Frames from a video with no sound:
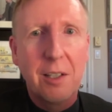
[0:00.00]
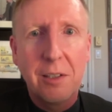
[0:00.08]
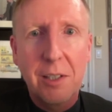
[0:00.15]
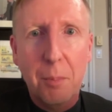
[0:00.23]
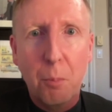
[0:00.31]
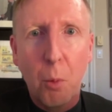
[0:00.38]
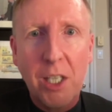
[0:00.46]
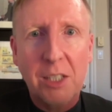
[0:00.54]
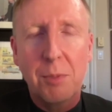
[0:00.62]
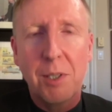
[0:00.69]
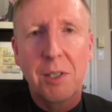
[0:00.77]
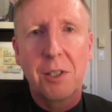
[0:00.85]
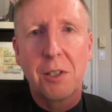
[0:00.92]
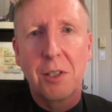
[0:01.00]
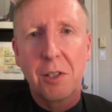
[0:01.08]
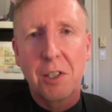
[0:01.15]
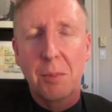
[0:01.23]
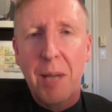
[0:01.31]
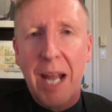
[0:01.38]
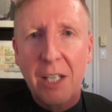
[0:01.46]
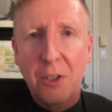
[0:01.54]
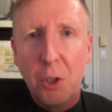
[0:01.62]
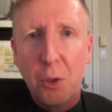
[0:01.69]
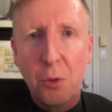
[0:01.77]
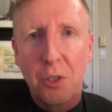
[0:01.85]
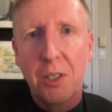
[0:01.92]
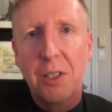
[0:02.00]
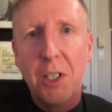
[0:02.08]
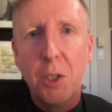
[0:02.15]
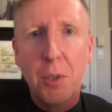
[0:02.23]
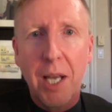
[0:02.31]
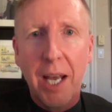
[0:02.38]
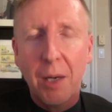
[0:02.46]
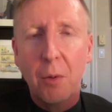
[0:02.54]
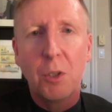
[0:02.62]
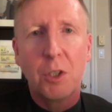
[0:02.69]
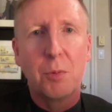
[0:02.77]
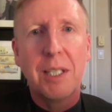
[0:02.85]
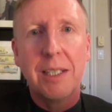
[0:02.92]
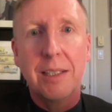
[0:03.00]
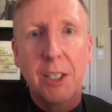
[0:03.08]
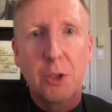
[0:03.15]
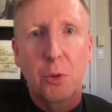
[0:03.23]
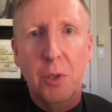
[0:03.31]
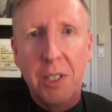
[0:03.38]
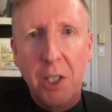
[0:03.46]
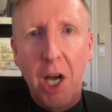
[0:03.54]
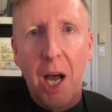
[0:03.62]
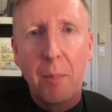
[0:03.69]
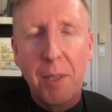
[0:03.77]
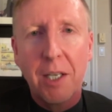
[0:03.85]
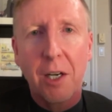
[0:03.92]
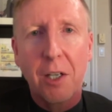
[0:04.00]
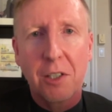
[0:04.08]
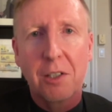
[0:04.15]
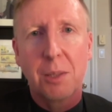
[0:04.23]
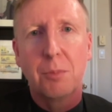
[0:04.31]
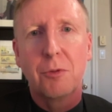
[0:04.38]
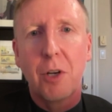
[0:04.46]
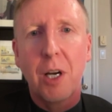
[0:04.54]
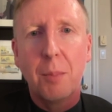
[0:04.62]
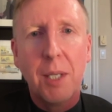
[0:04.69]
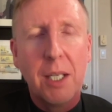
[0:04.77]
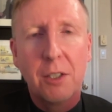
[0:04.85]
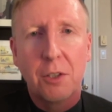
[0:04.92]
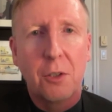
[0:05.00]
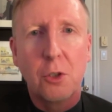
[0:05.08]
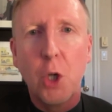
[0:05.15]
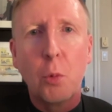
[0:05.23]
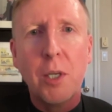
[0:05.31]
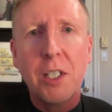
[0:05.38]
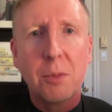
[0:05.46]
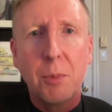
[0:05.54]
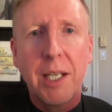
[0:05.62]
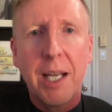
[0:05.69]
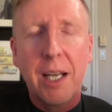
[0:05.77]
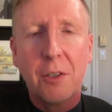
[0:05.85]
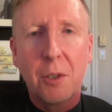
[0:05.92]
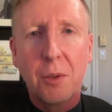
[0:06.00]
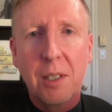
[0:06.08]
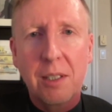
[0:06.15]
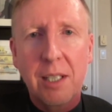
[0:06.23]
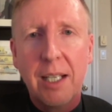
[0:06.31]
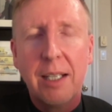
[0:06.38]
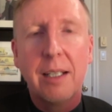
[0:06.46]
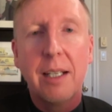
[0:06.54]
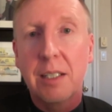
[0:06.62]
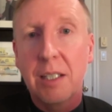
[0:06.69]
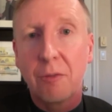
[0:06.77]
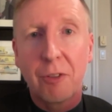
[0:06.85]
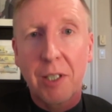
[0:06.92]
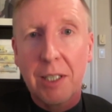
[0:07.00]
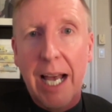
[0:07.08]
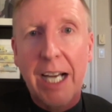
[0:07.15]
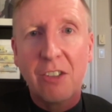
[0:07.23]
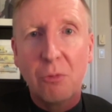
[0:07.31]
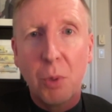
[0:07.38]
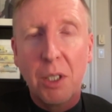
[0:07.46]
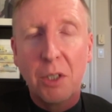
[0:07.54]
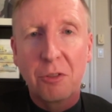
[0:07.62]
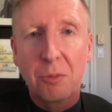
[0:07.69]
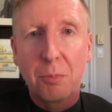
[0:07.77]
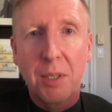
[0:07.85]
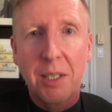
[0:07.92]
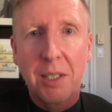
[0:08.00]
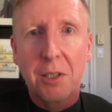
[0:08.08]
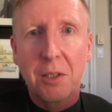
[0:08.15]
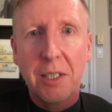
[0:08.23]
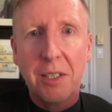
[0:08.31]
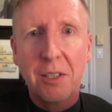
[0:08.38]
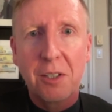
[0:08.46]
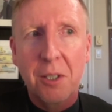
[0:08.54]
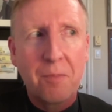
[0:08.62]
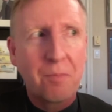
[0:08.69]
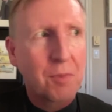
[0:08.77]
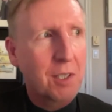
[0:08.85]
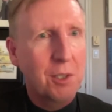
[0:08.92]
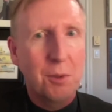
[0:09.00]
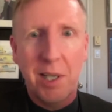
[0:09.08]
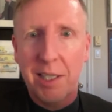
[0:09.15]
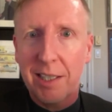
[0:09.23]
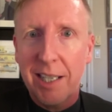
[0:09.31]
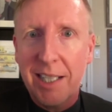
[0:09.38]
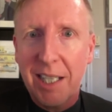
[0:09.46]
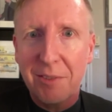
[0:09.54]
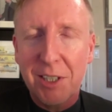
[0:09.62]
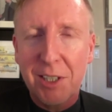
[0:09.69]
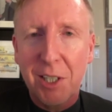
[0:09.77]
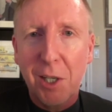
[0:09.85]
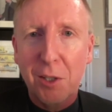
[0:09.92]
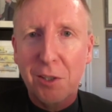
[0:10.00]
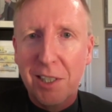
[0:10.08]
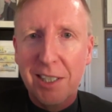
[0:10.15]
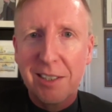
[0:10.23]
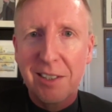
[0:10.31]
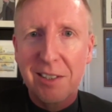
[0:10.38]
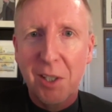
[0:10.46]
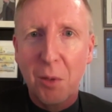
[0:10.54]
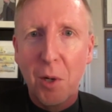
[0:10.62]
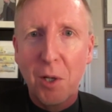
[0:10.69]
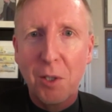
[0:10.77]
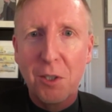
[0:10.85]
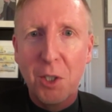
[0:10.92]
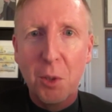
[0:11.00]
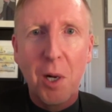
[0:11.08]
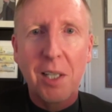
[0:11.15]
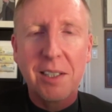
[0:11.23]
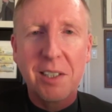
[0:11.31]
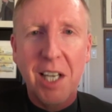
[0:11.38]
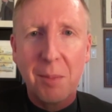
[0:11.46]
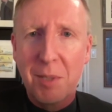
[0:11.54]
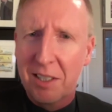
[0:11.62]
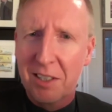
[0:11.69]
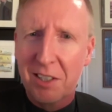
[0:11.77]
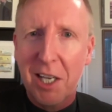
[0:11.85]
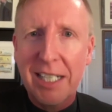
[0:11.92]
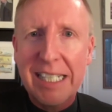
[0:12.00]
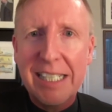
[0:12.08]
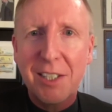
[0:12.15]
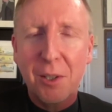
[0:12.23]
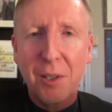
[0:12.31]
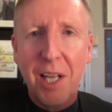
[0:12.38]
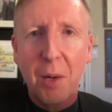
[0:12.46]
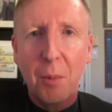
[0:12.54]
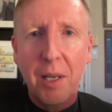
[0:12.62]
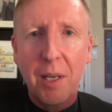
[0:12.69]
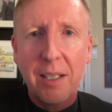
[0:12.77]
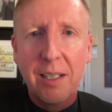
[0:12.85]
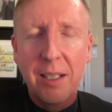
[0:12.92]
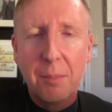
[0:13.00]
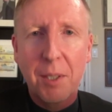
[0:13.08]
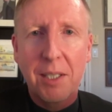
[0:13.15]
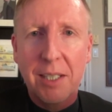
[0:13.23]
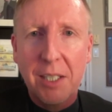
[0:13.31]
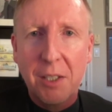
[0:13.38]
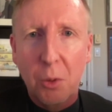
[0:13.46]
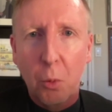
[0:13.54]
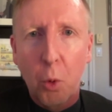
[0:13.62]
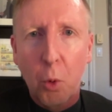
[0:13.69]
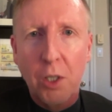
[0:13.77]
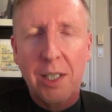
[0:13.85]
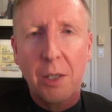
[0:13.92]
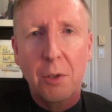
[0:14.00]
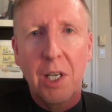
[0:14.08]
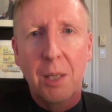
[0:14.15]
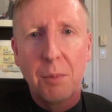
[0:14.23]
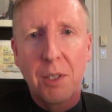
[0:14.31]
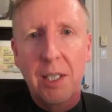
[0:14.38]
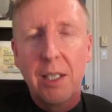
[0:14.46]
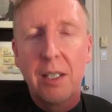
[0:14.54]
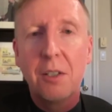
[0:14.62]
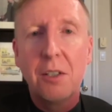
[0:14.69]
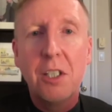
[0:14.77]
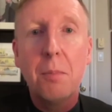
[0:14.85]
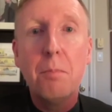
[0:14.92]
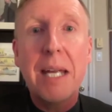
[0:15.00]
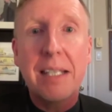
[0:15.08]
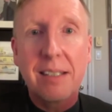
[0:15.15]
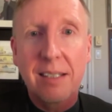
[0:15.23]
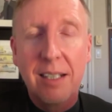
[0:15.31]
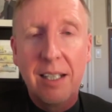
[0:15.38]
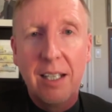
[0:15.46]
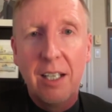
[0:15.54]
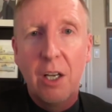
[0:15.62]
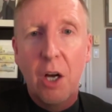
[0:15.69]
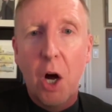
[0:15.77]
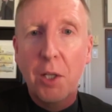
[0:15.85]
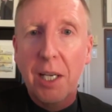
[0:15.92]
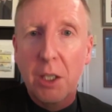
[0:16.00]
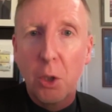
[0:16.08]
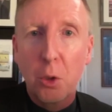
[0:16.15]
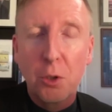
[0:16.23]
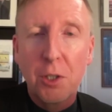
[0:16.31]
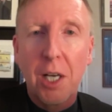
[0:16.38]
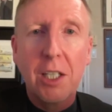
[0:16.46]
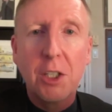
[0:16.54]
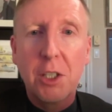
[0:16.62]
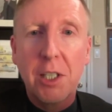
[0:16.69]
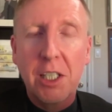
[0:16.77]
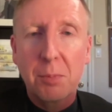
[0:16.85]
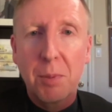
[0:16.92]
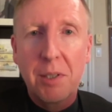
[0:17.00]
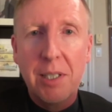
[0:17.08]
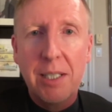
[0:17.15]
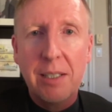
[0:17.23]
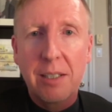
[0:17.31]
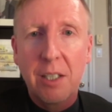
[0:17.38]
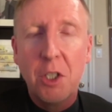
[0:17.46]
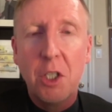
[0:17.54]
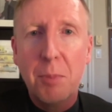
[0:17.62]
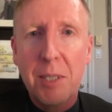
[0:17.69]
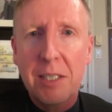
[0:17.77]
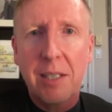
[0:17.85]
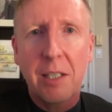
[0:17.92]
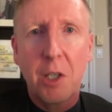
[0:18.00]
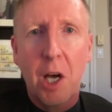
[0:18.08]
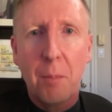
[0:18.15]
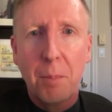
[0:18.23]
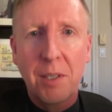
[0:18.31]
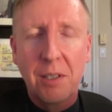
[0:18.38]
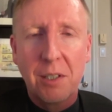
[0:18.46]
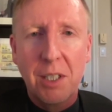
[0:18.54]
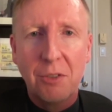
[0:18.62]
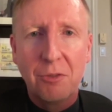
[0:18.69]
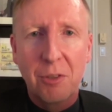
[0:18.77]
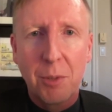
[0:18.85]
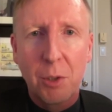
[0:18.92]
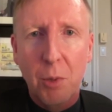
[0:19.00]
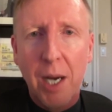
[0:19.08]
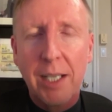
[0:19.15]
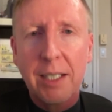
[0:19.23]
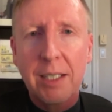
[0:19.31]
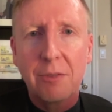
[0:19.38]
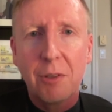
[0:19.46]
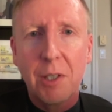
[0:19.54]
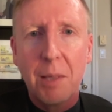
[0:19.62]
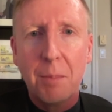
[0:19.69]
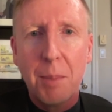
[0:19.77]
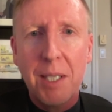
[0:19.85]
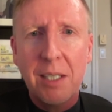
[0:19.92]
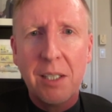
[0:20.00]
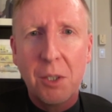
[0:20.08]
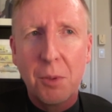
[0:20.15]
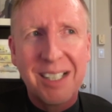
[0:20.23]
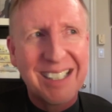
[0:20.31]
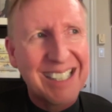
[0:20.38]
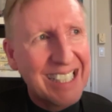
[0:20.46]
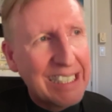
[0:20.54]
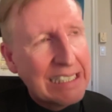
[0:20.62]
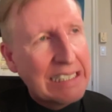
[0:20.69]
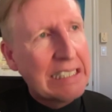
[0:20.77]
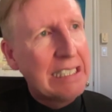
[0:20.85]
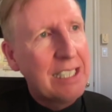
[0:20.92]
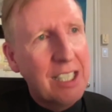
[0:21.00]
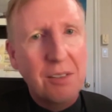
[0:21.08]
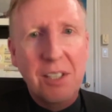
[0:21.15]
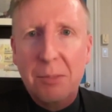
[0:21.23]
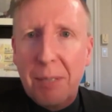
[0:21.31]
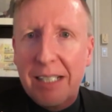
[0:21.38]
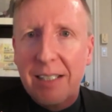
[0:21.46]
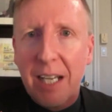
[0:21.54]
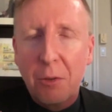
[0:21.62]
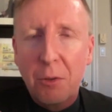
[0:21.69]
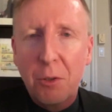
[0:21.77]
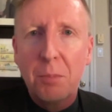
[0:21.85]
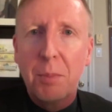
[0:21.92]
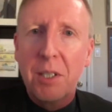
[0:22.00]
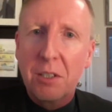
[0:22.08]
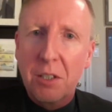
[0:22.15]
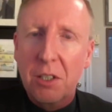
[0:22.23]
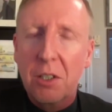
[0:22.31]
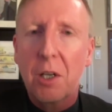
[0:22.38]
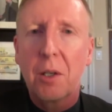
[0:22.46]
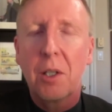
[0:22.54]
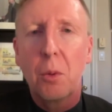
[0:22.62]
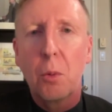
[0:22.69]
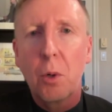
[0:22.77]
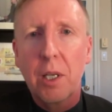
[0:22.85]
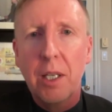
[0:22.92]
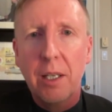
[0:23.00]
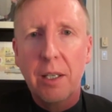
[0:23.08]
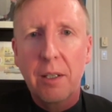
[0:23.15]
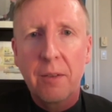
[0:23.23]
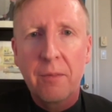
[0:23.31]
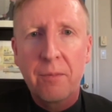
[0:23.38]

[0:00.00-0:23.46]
The Westminster system, as used in the UK, which we literally copied our system from. So there's no reason we can't do this except for the lack of will from political leaders who kind of like having a caucus. They can just tell what to do all the time. It's a lot easier that way, but it leads to worse outcomes because you miss all that local knowledge and expertise. You miss that competency from your writing level MPs who can say, you know, this might sound good, but it's just not going to work here.